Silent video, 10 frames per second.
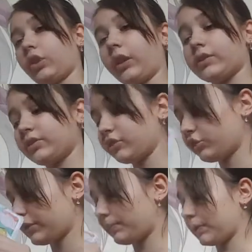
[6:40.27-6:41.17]
Okay, so let's
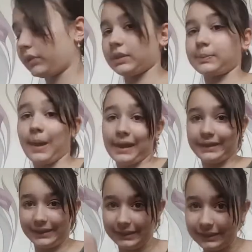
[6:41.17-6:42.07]
just put this
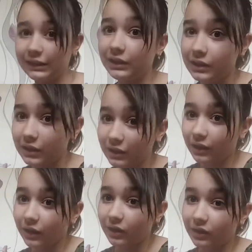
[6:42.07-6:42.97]
back in.
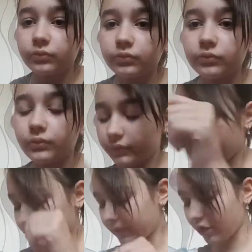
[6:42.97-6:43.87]

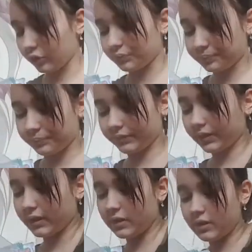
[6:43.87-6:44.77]
So,
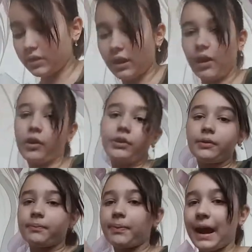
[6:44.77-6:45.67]
on
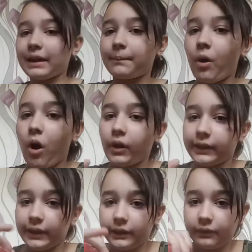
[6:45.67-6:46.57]
the back
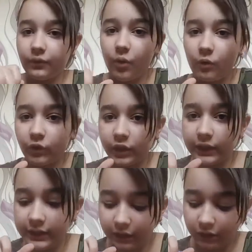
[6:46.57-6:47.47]
pocket over
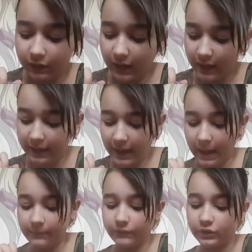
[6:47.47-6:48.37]
here, I
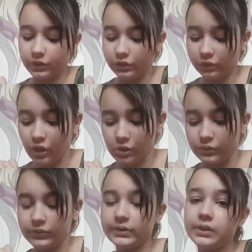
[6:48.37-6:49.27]
have the
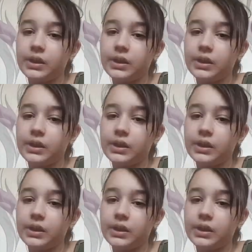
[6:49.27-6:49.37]
clothes,